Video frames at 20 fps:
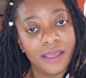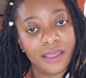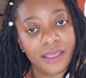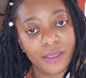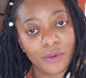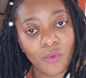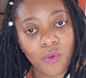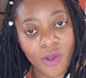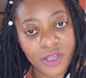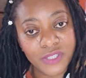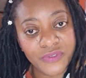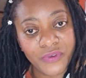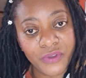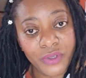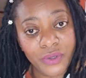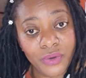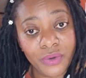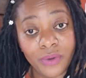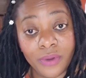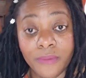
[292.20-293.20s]
it works for
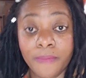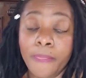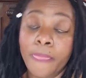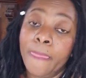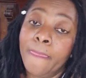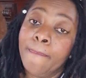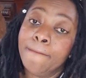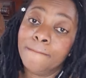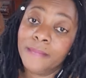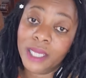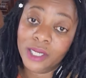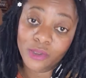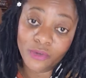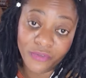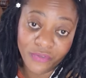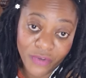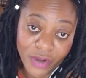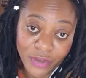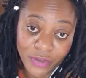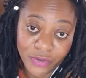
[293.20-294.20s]
you, and your
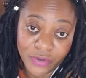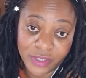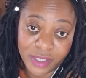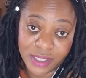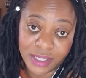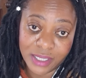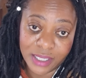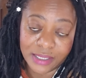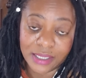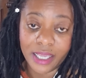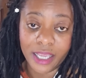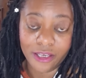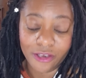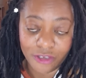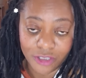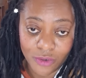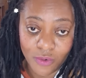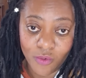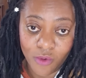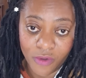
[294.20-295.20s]
friend uses it, it
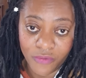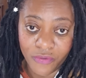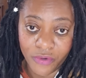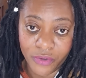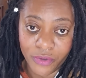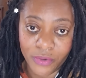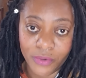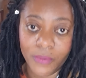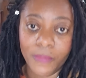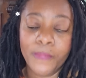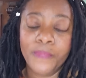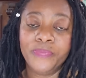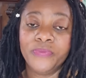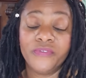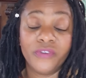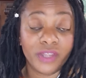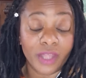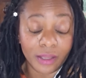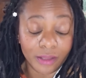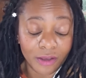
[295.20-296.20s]
doesn't work for you.
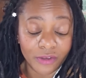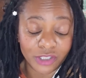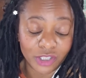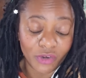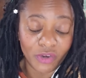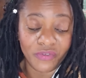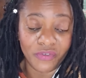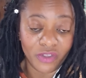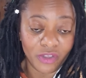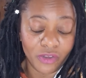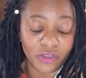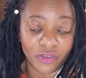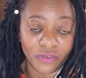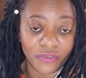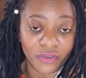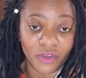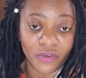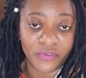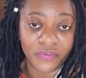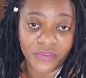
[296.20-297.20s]
For
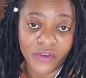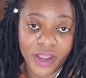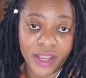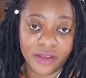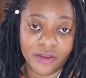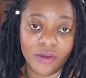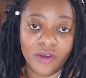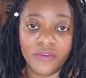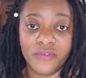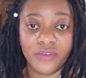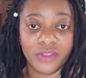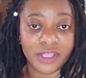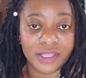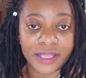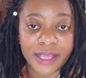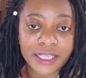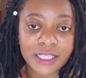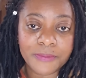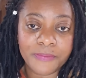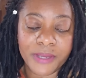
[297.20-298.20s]
your friend or for the
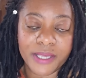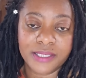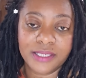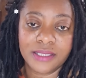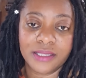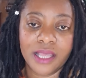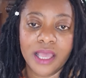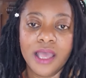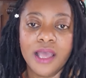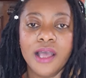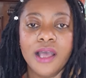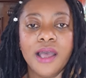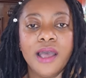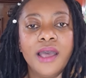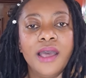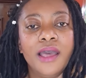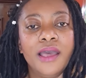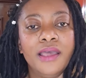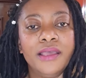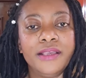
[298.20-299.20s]
next person,
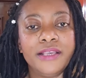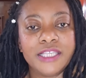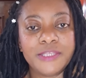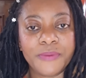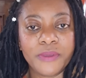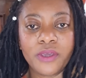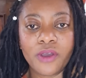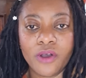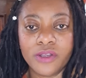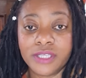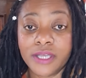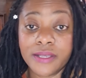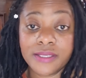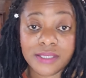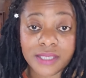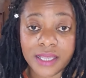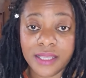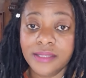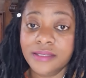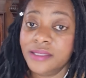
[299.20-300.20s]
is because our
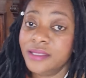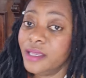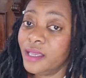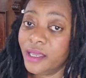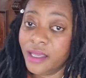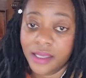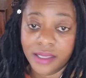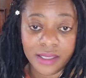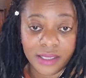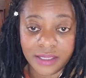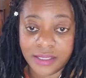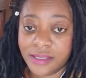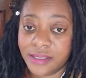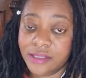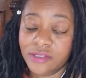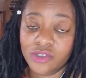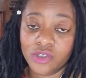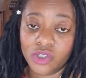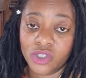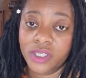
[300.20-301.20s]
skin
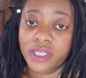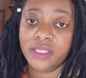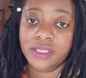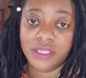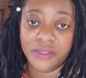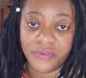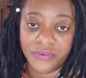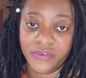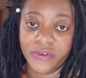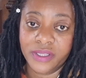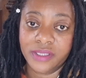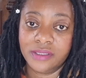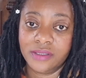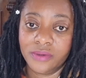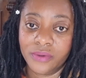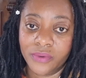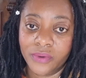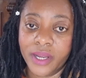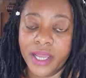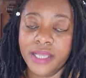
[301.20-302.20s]
is totally different,
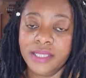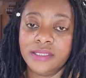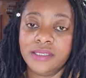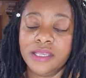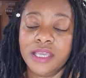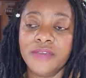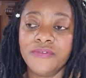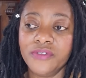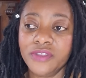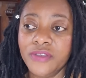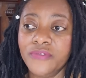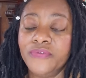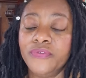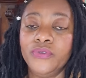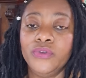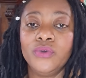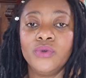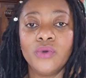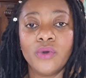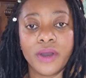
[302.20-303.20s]
all right? Even if
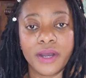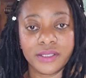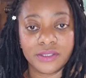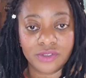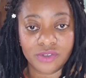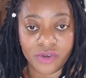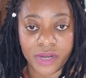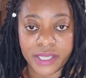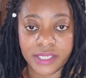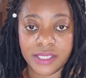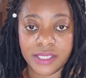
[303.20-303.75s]
you are dry